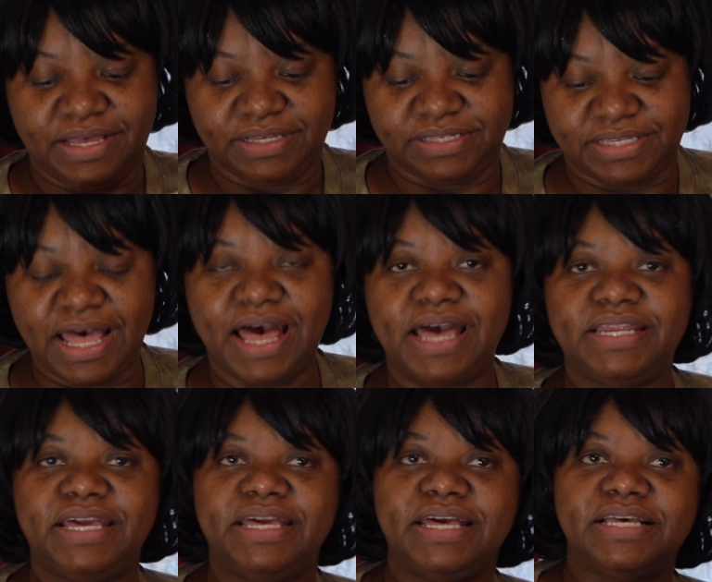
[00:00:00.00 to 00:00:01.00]

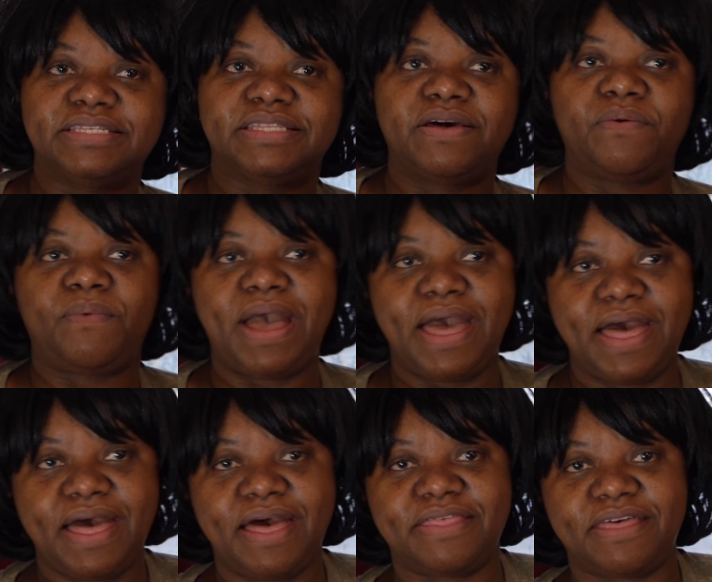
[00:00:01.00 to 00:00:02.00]
Sunny is the
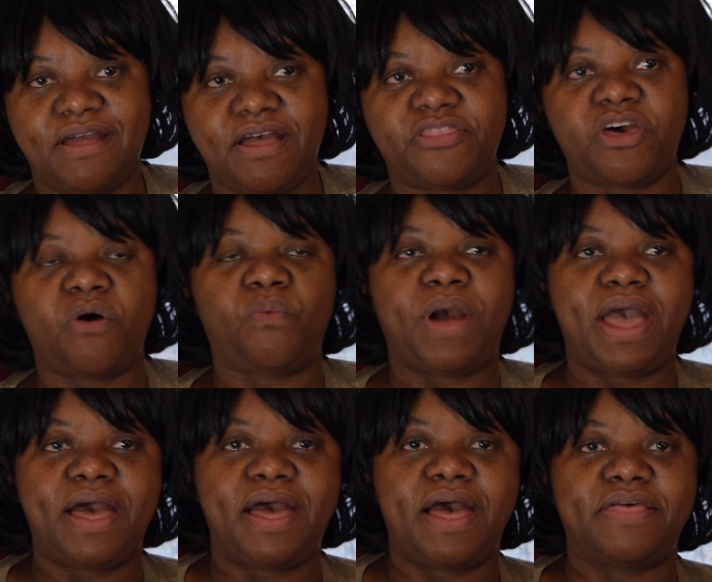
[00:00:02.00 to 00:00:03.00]
weather, the
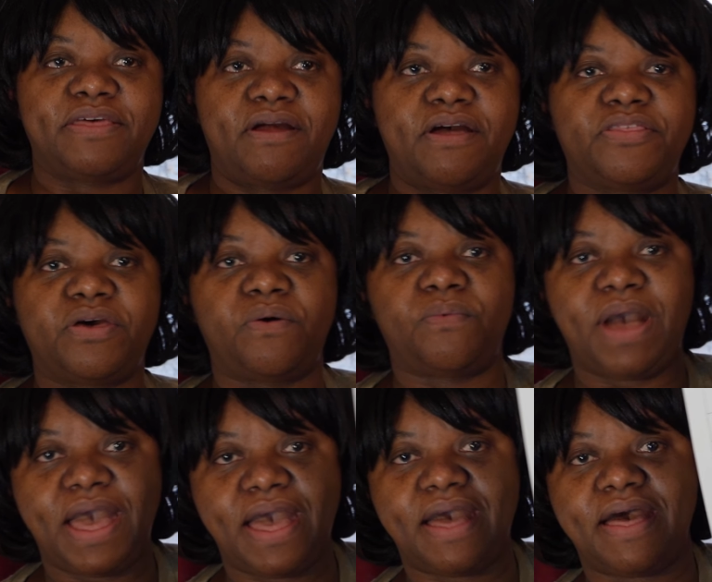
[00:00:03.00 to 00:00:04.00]
weather, the
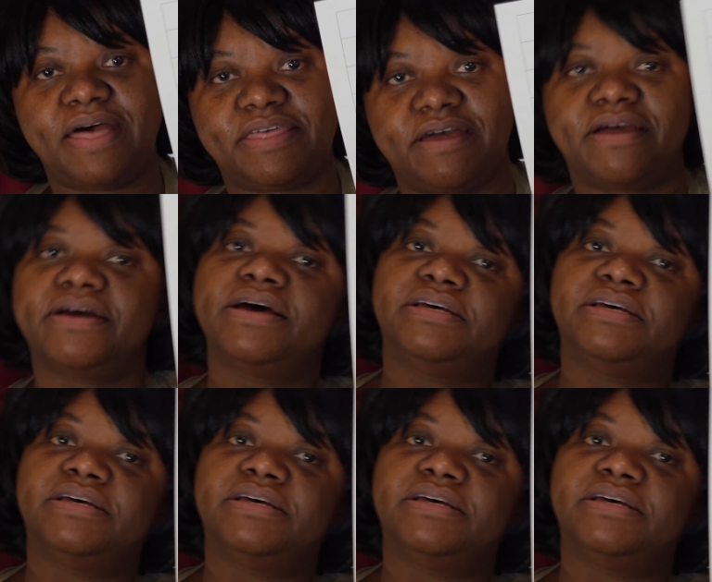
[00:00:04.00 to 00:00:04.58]
weather.